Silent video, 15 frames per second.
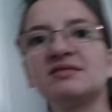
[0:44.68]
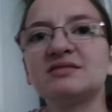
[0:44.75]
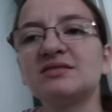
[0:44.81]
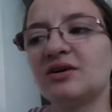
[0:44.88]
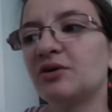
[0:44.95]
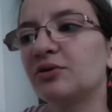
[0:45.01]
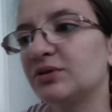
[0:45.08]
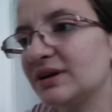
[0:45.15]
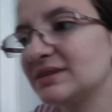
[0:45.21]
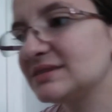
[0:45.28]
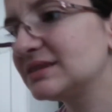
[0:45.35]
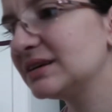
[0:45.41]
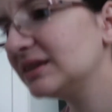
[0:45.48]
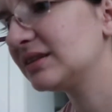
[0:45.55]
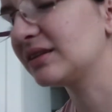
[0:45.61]
so that's,
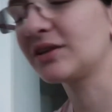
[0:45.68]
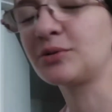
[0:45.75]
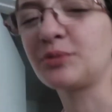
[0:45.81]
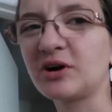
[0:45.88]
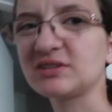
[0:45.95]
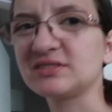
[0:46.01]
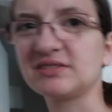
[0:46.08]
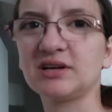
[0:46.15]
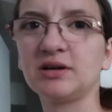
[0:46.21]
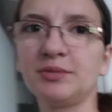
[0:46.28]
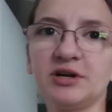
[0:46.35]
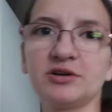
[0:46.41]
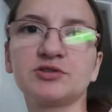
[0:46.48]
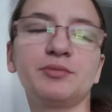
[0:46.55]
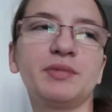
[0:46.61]
the litter box isn't gonna
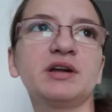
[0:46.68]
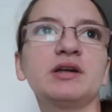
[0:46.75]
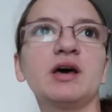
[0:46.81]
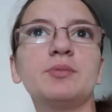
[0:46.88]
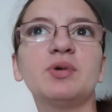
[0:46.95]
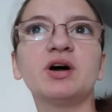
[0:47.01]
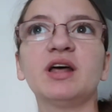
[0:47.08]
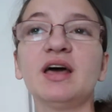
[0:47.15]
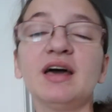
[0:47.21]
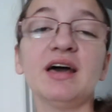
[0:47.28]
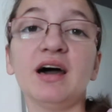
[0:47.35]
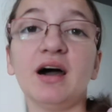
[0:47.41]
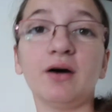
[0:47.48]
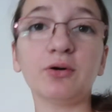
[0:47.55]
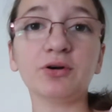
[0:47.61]
be here till Monday, but
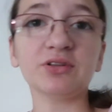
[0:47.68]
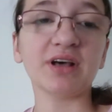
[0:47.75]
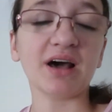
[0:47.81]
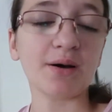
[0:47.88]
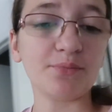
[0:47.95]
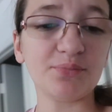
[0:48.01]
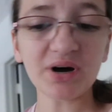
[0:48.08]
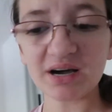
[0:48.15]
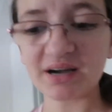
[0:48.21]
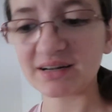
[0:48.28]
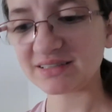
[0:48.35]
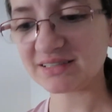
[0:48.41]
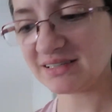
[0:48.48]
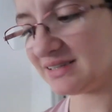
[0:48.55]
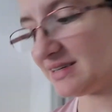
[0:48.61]
I ordered that,
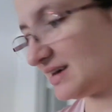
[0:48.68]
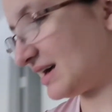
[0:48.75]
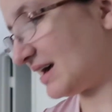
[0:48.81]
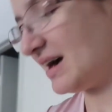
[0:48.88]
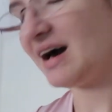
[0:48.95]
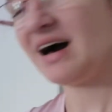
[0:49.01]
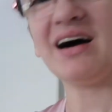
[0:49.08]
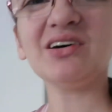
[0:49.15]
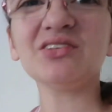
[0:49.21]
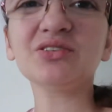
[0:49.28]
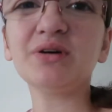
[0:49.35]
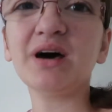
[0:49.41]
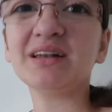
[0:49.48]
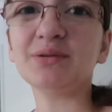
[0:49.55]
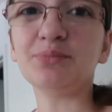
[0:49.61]
but I
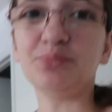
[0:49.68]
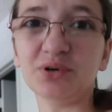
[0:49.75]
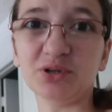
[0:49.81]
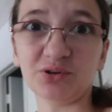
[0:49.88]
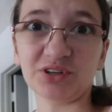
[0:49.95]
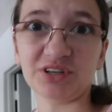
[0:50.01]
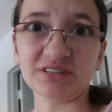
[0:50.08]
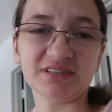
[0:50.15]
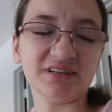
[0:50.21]
also had to build it.